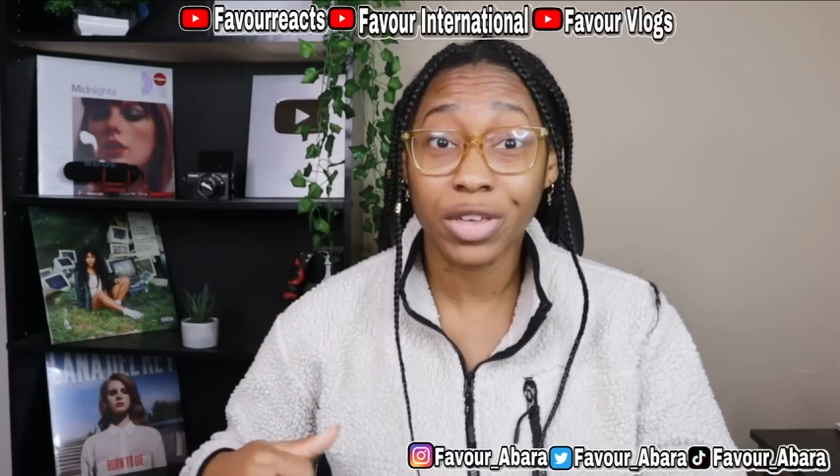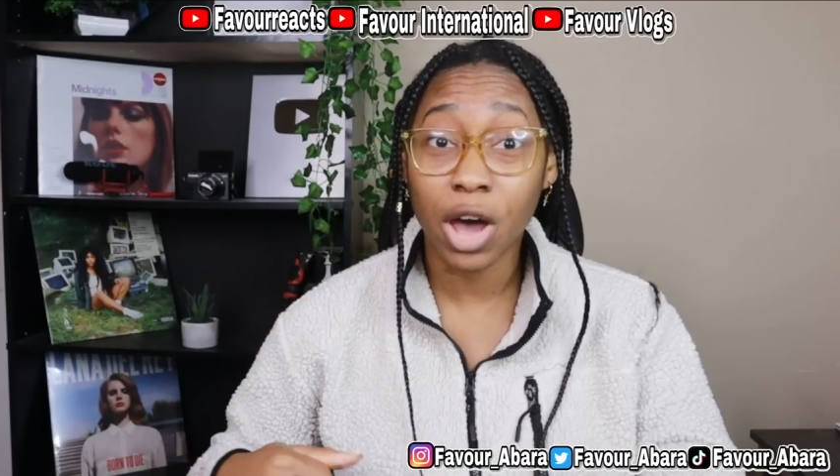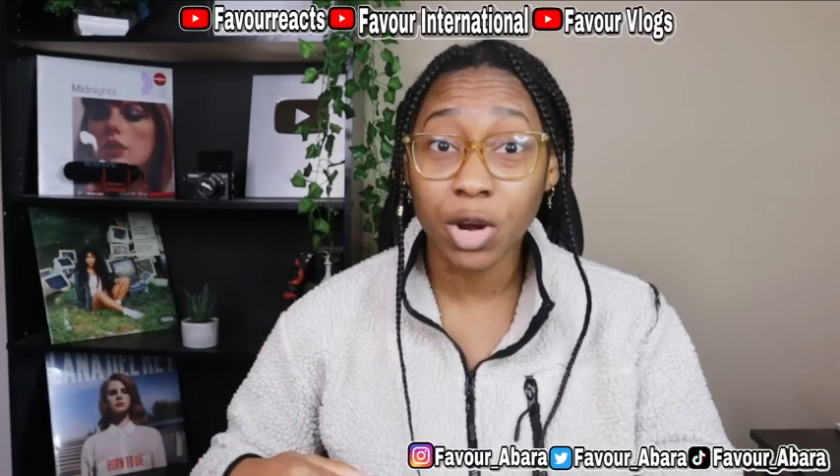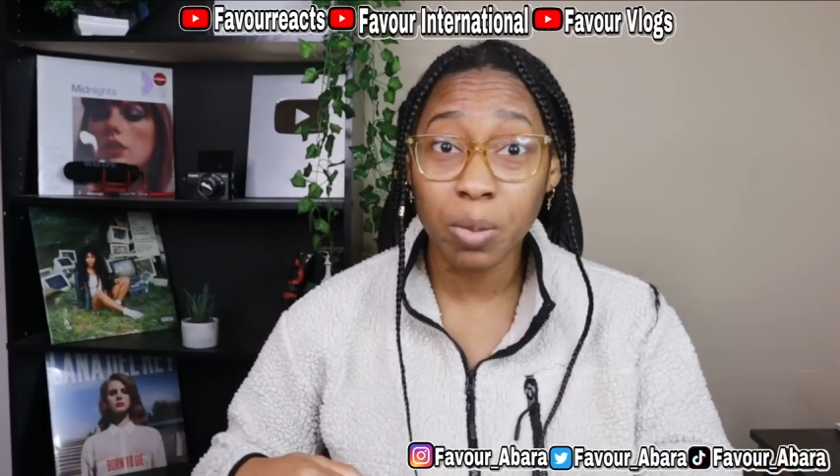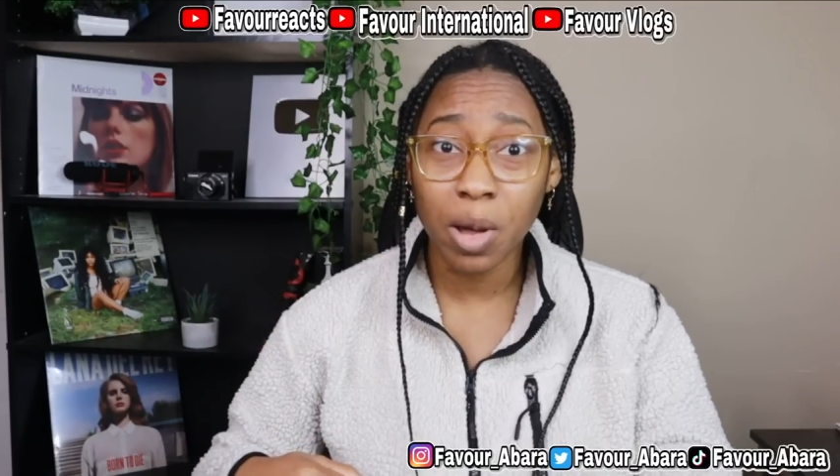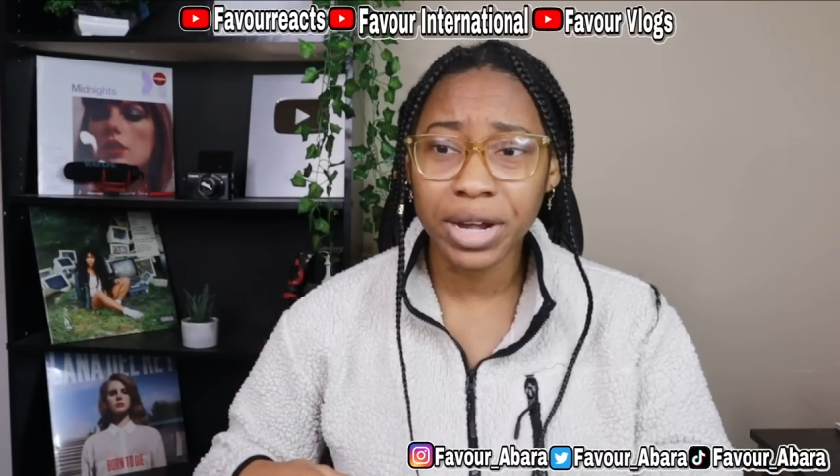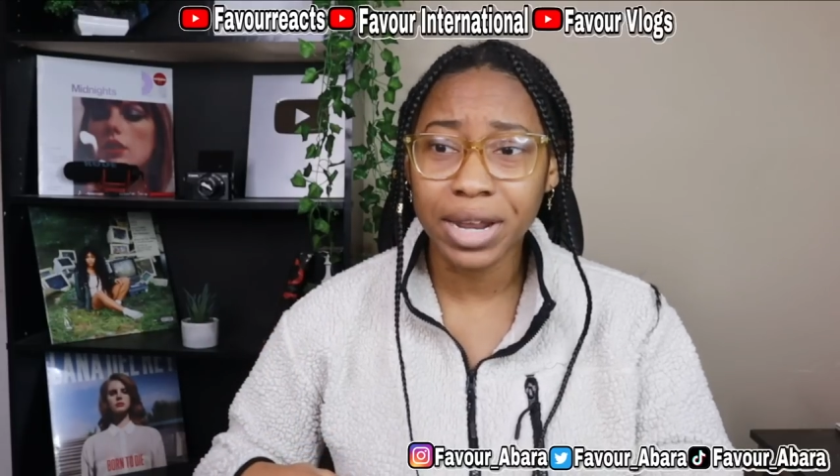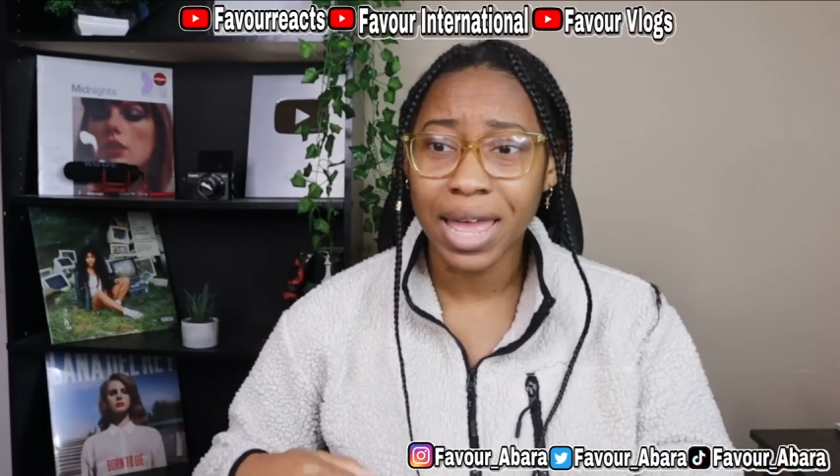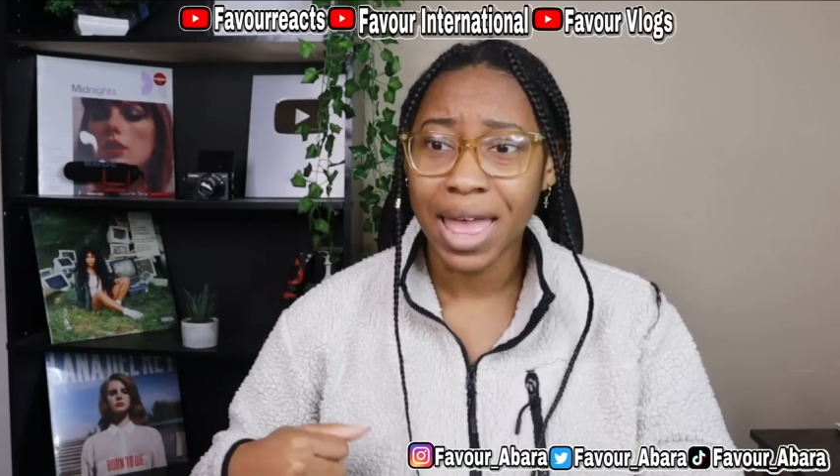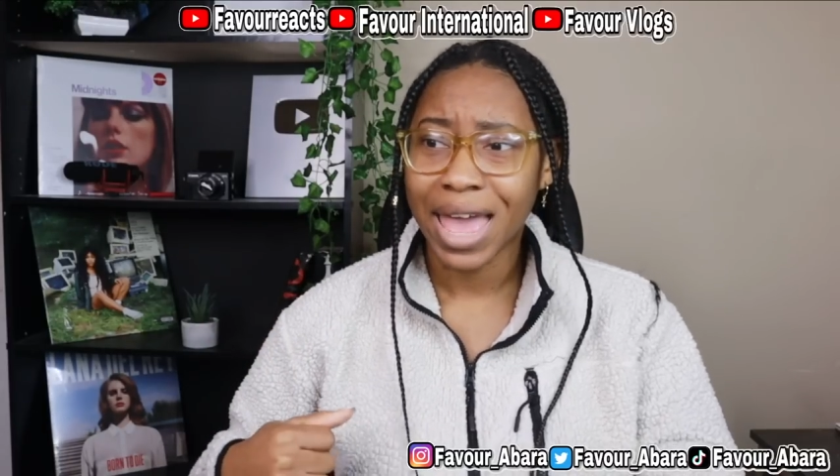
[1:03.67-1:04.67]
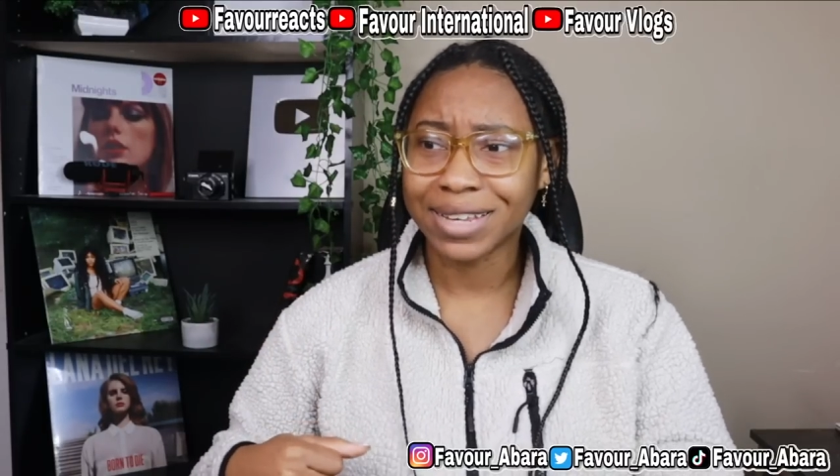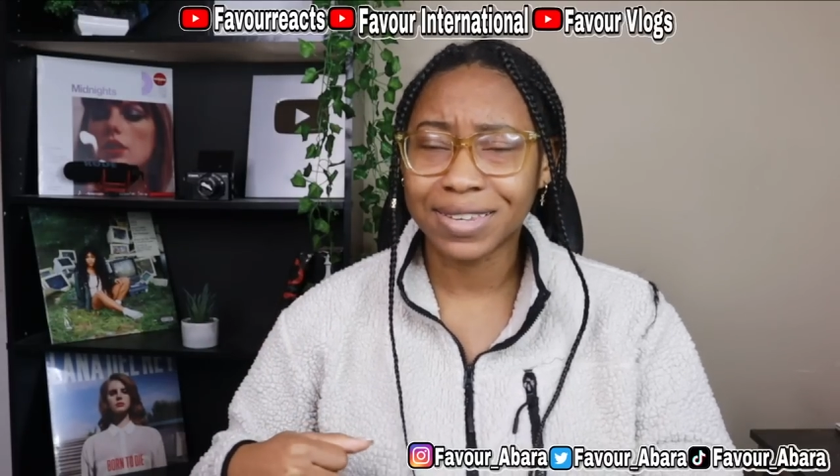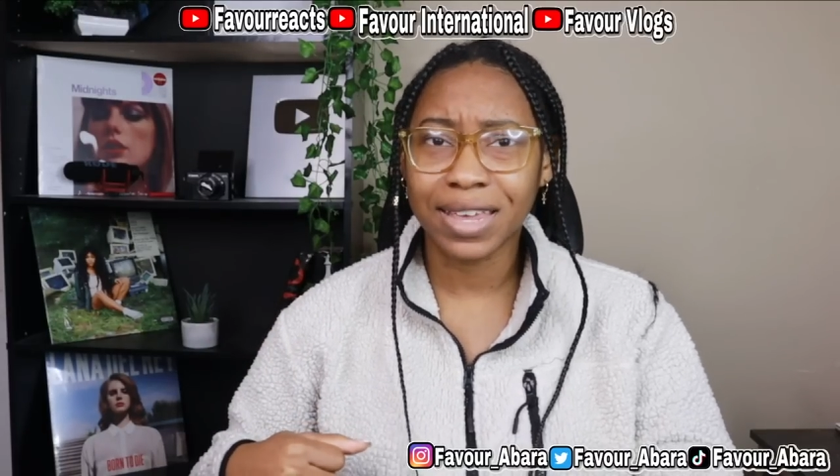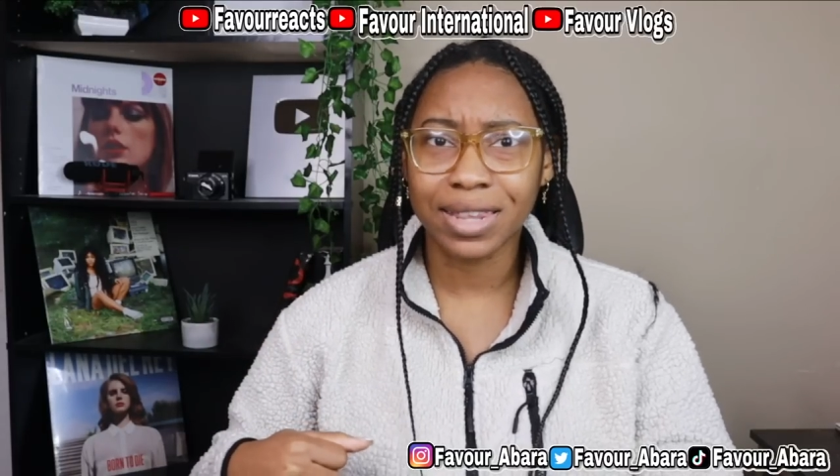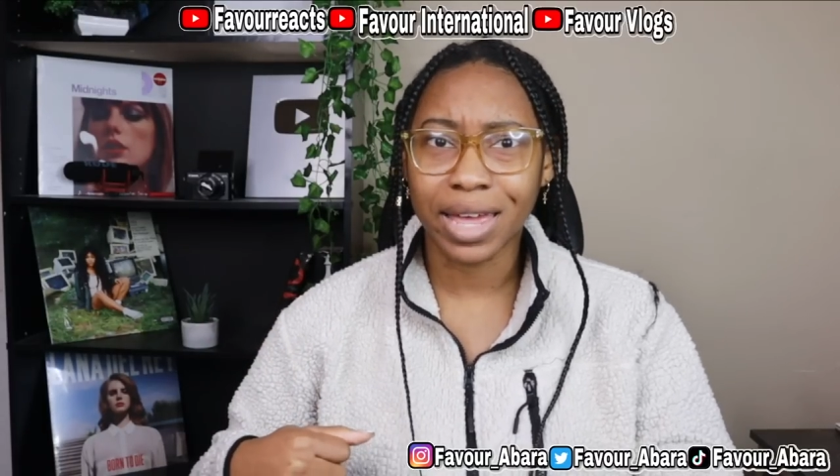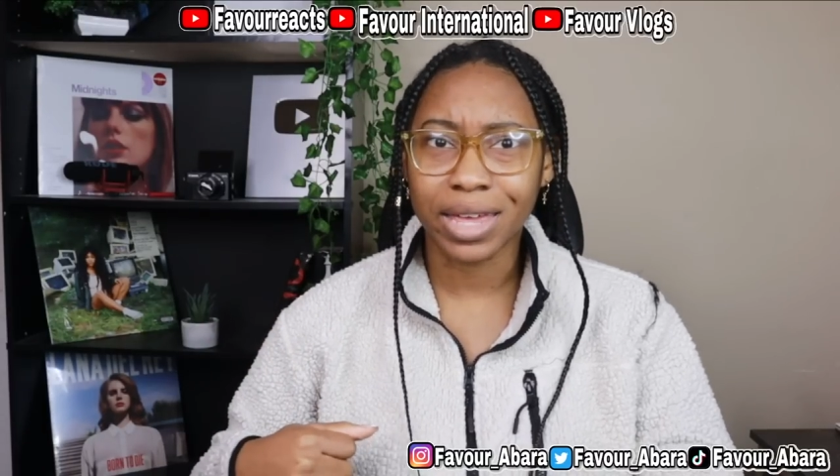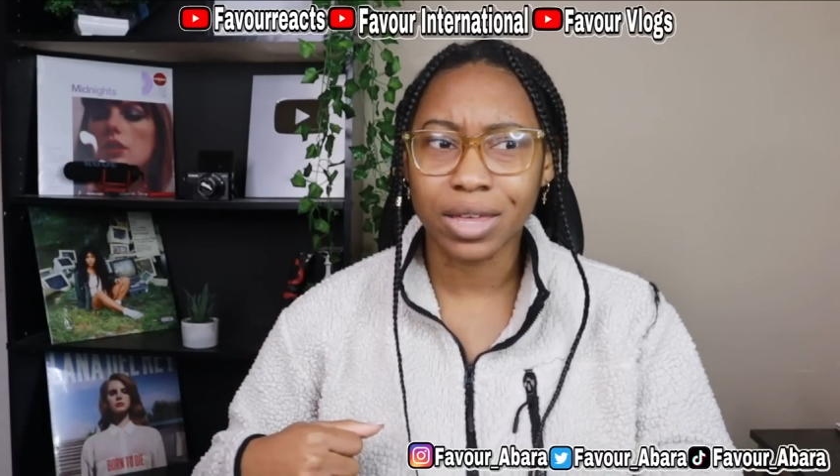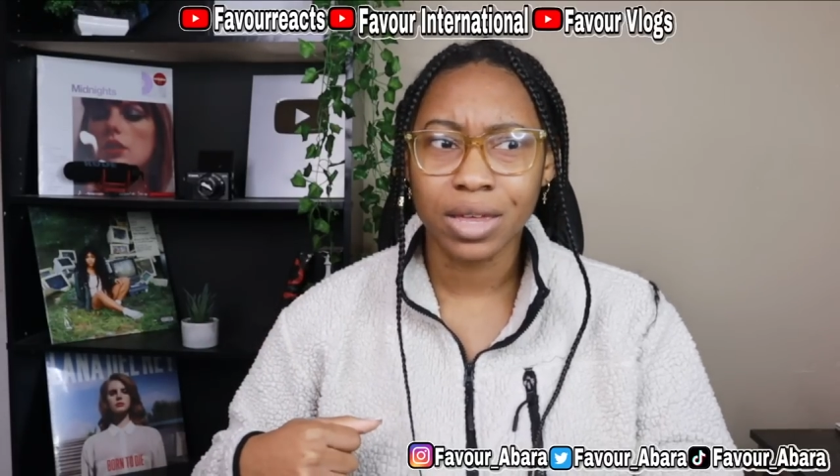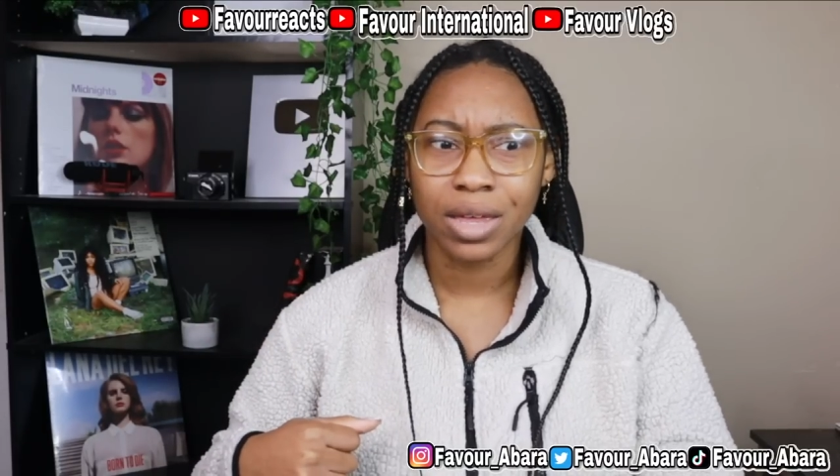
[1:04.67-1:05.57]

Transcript: Autobahn and seeing like